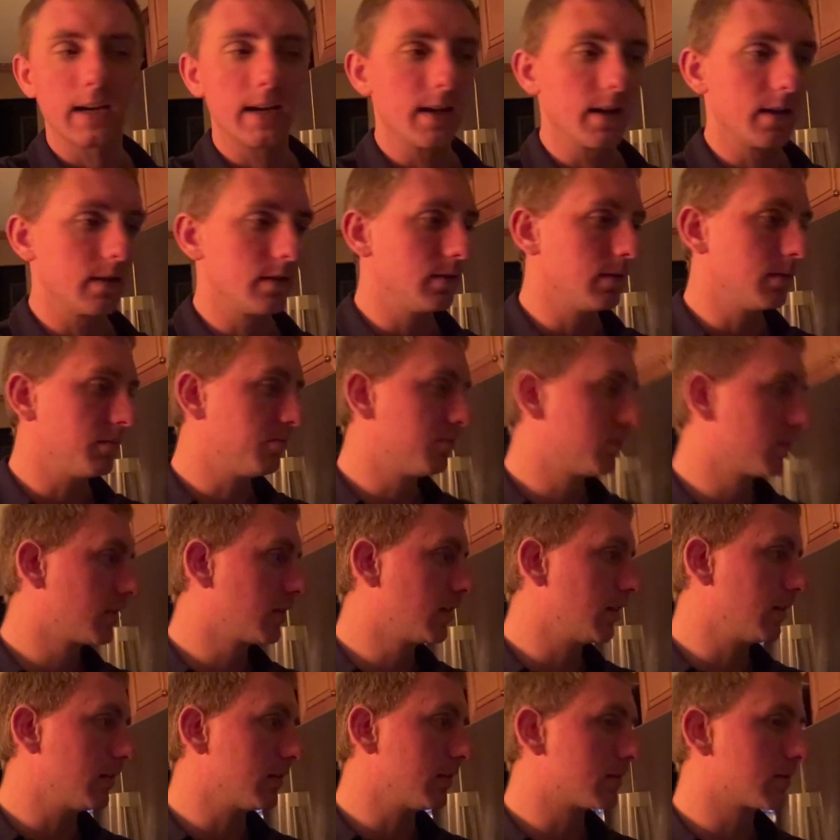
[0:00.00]
I had to
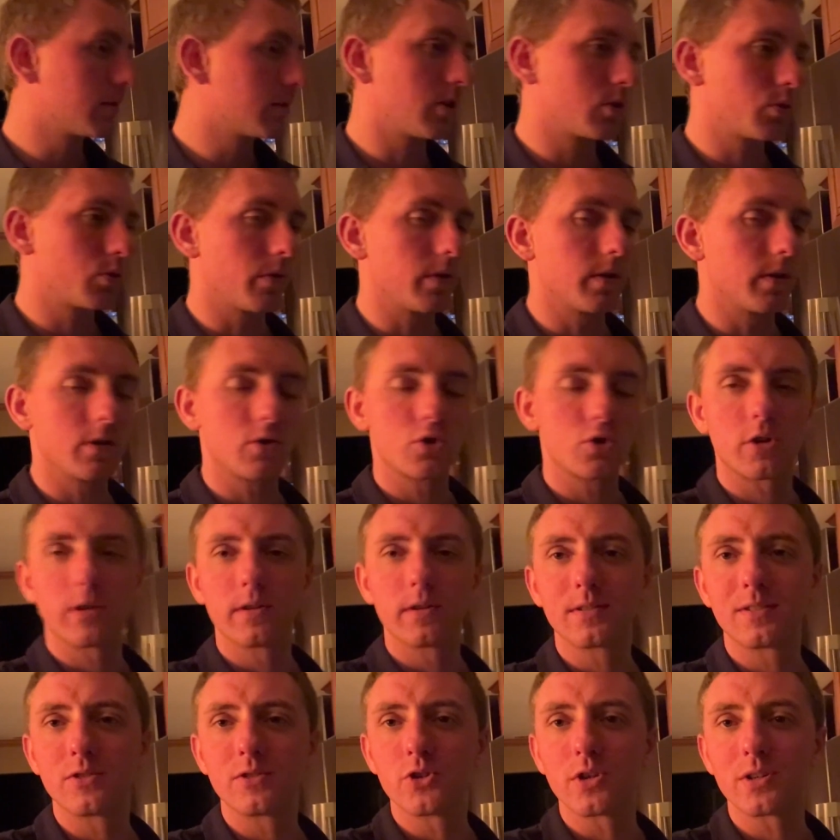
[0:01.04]
get in touch with an
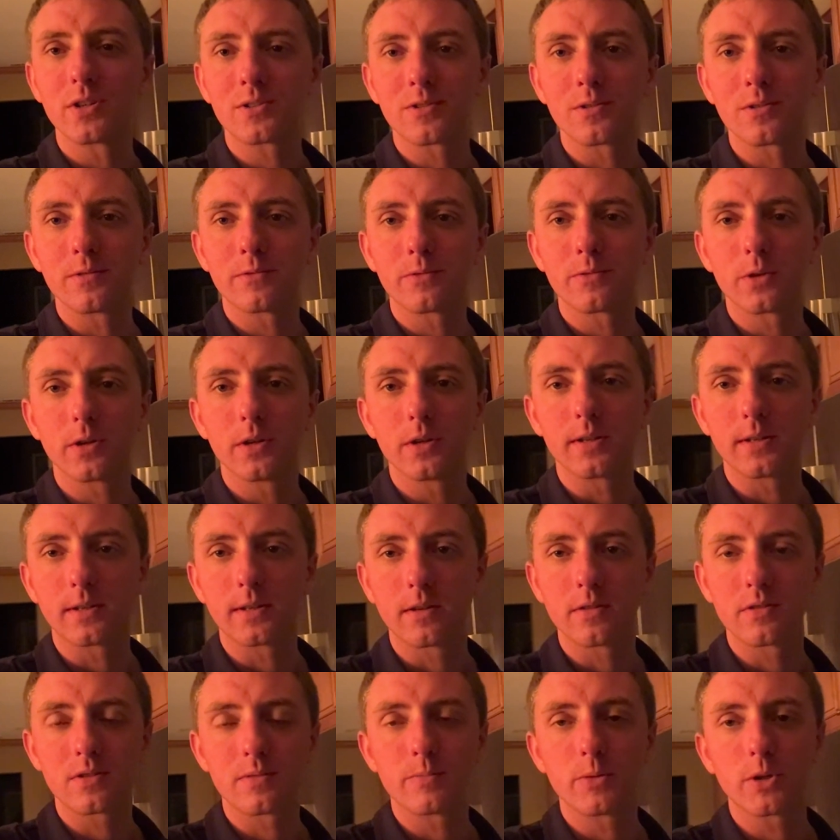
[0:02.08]
insurance adjuster for a
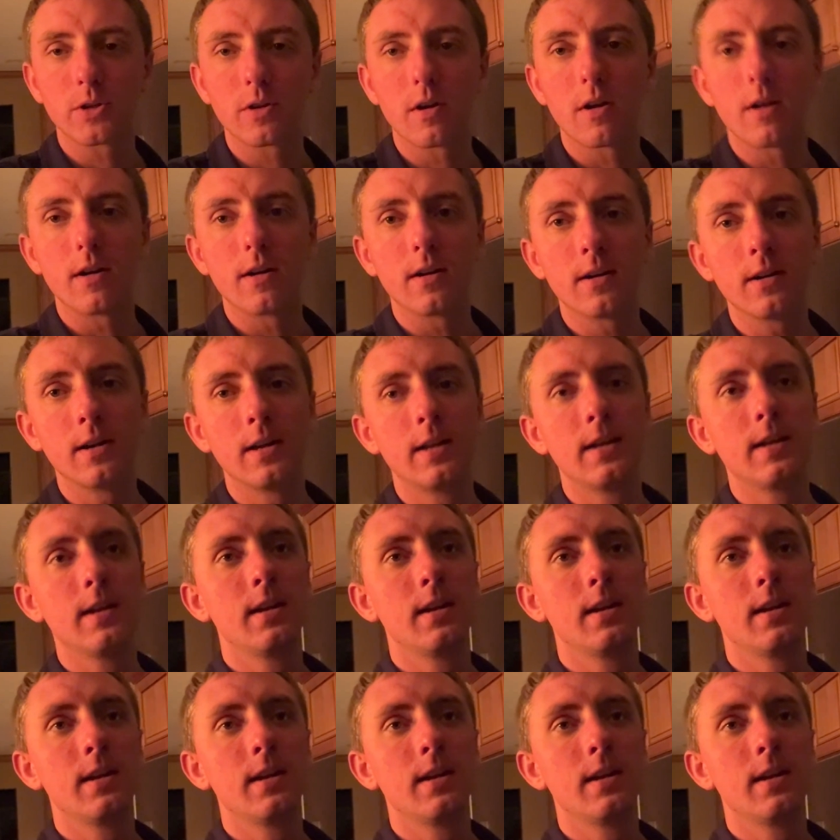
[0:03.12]
customer car